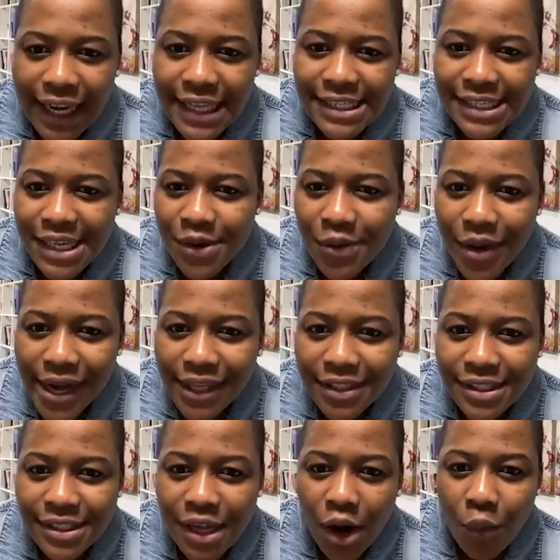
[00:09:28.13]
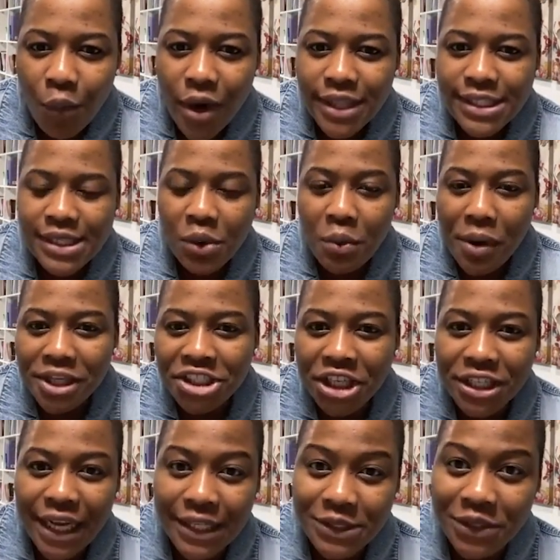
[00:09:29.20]
Let's see who else. What's the
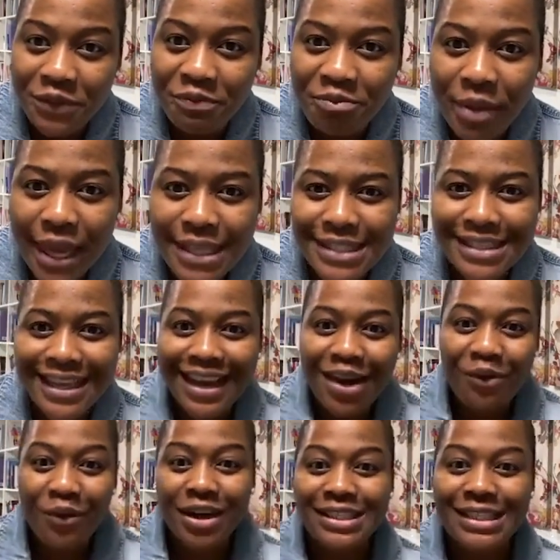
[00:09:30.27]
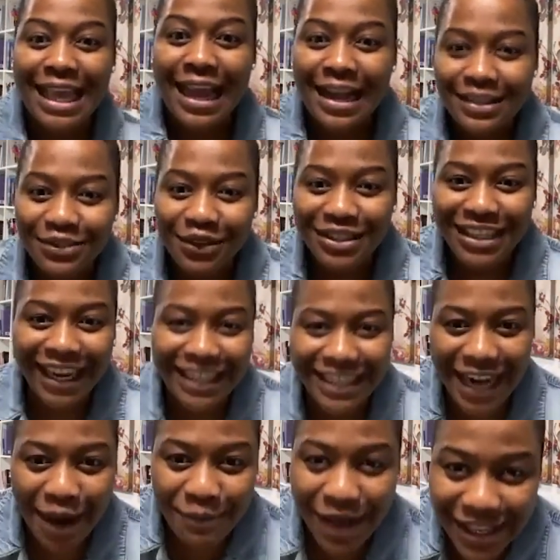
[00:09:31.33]
question that you picked? Once,
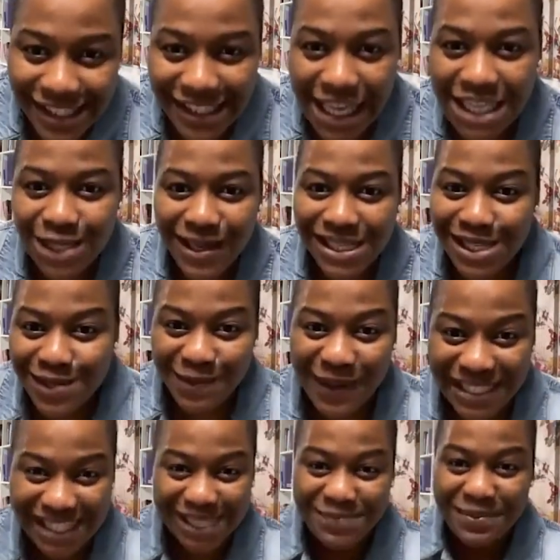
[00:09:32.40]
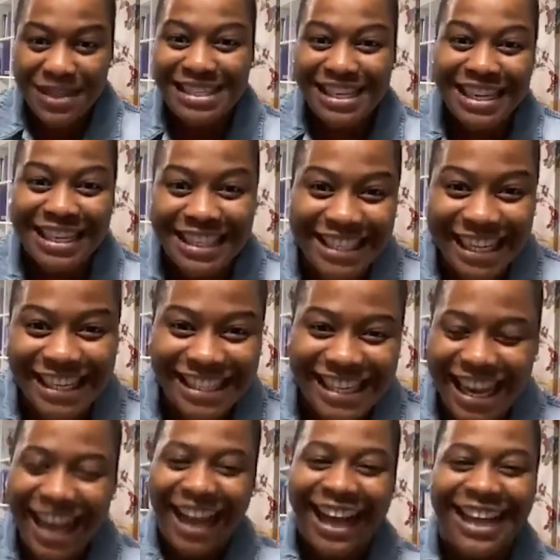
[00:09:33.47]
there are about six persons participating in
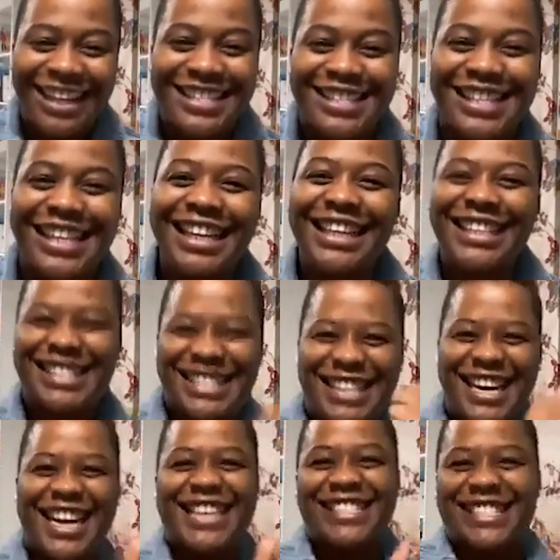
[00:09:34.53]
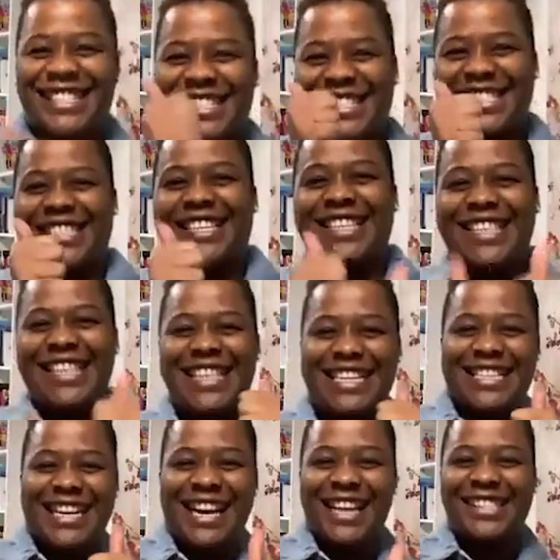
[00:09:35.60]
this. It's interesting,
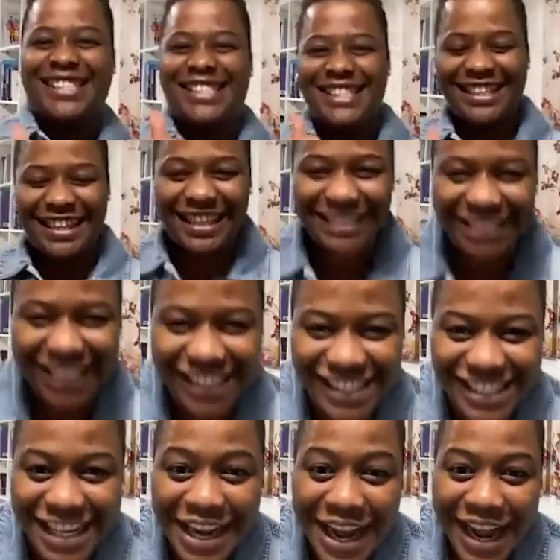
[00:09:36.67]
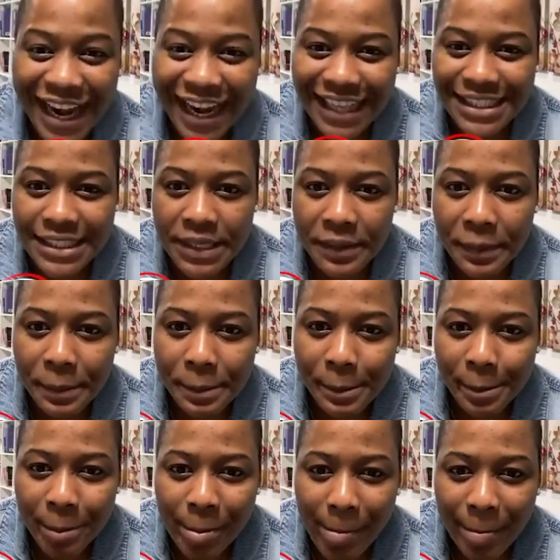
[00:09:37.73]
interesting, interesting. Let's see.
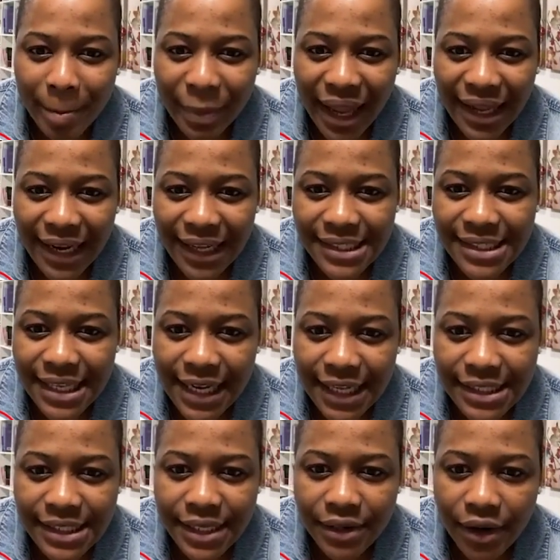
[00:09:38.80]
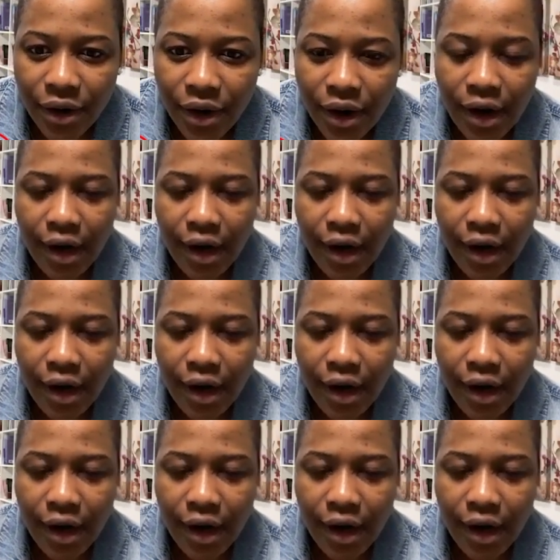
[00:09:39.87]
Let's see, let's see.